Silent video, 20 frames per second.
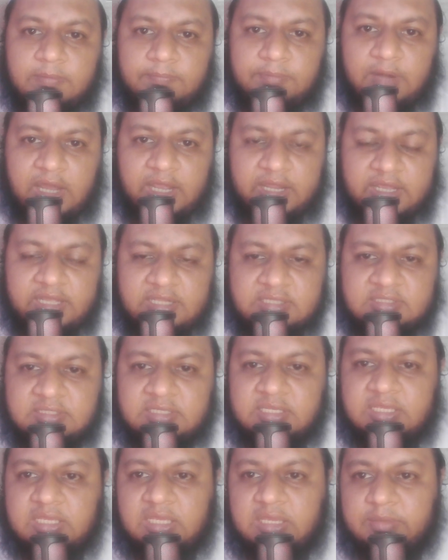
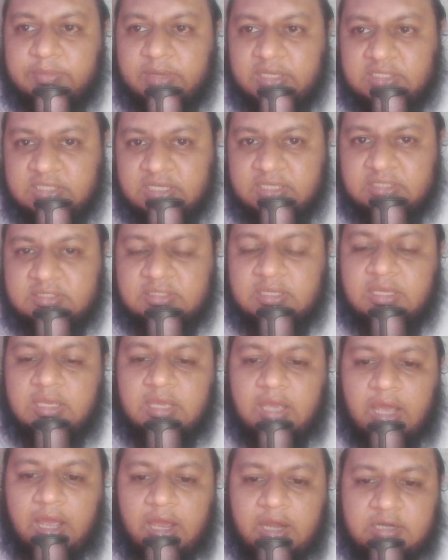plugins, images,
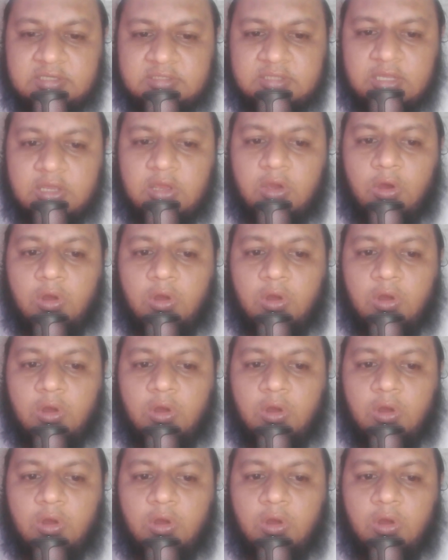arts,